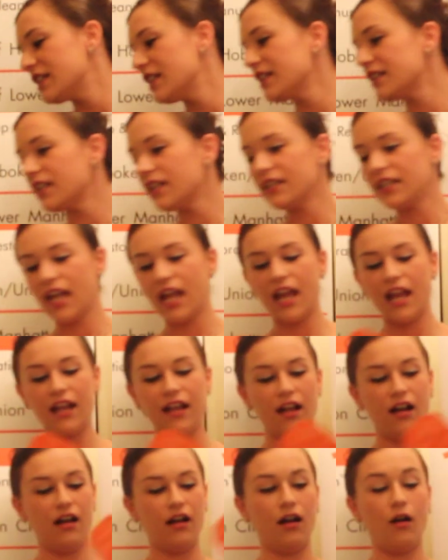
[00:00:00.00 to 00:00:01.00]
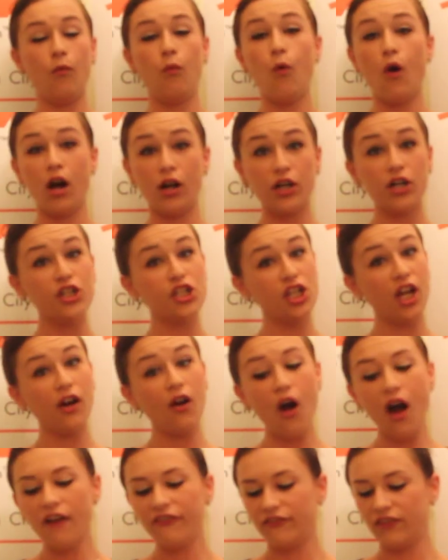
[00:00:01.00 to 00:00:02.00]
This is a water
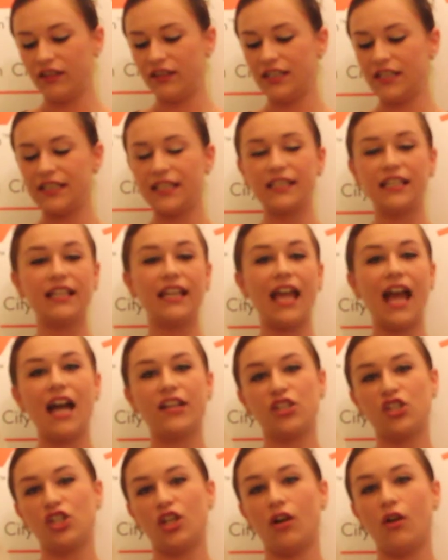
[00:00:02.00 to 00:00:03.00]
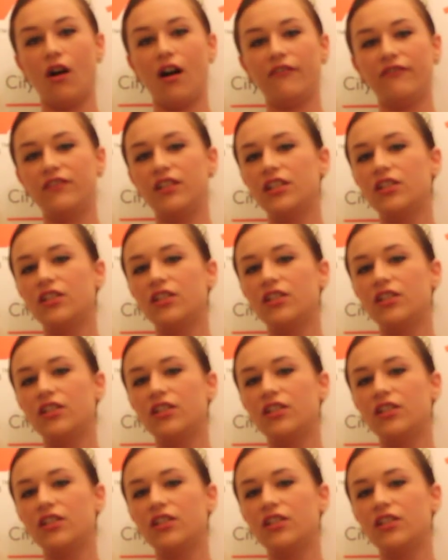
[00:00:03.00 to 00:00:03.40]
shutoff, and this is a gas shutoff.